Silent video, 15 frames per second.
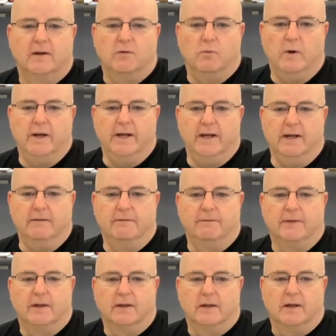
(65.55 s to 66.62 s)
Went in,
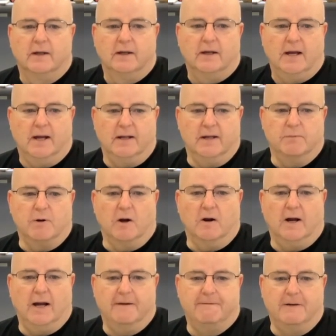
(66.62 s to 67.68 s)
had an
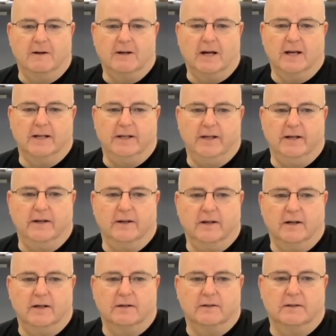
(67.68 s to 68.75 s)
MRI, found out I needed
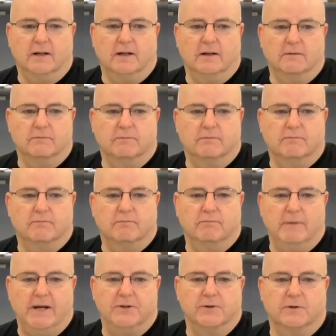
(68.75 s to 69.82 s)
a
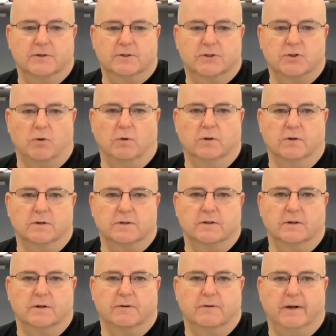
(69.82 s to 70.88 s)
major shoulder
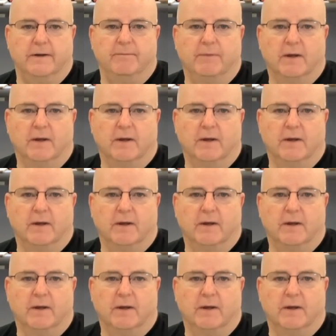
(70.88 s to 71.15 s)
surgery.